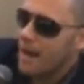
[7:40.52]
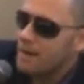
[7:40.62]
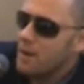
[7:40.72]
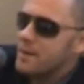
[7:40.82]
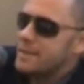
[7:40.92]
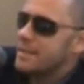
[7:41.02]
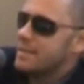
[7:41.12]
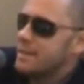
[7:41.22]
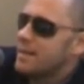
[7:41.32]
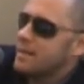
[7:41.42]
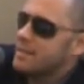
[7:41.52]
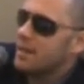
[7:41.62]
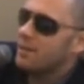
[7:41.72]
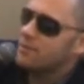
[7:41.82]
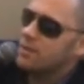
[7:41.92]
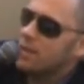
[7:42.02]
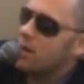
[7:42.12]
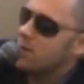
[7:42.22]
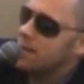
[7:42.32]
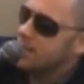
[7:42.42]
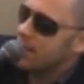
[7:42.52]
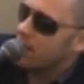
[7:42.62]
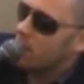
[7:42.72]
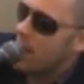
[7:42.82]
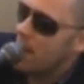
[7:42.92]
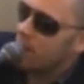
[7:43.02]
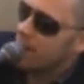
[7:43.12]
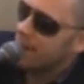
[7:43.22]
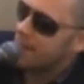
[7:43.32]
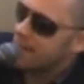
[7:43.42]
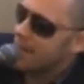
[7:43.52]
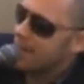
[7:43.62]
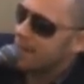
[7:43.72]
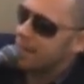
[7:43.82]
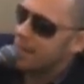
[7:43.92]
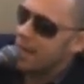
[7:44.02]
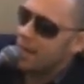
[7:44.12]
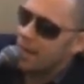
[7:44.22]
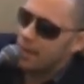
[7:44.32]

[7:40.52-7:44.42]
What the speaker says: I don't know, it's kind of tough to know, isn't it, how they're going to take to that.